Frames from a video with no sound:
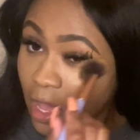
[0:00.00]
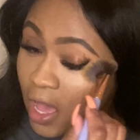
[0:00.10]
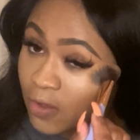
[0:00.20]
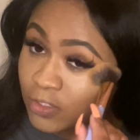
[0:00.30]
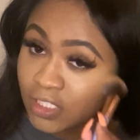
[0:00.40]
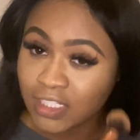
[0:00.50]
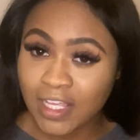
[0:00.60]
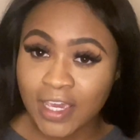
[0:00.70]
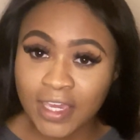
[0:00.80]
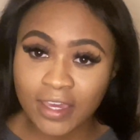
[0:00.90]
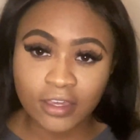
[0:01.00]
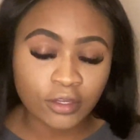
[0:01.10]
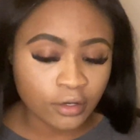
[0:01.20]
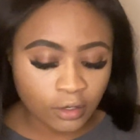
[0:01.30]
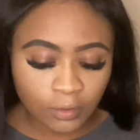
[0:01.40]
I was just like,
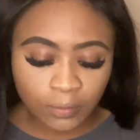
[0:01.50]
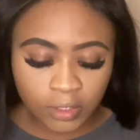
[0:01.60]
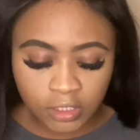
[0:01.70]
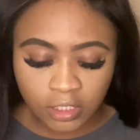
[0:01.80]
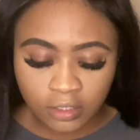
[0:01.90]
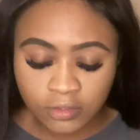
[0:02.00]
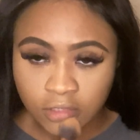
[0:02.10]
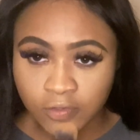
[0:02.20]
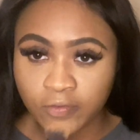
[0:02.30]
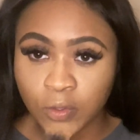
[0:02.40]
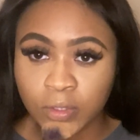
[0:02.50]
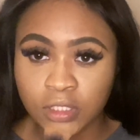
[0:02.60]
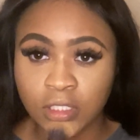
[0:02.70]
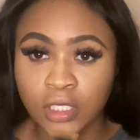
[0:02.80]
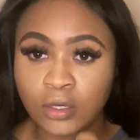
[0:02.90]
you know, instead of just
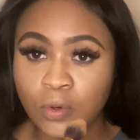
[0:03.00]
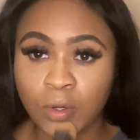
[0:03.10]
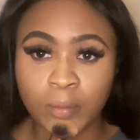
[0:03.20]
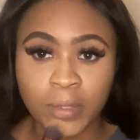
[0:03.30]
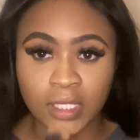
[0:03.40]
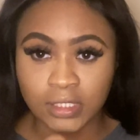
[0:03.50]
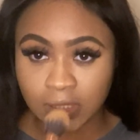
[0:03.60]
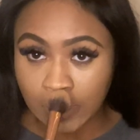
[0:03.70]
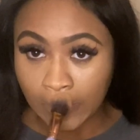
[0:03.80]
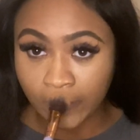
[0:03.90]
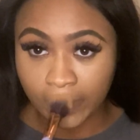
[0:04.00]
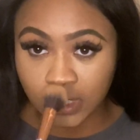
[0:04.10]
focusing on myself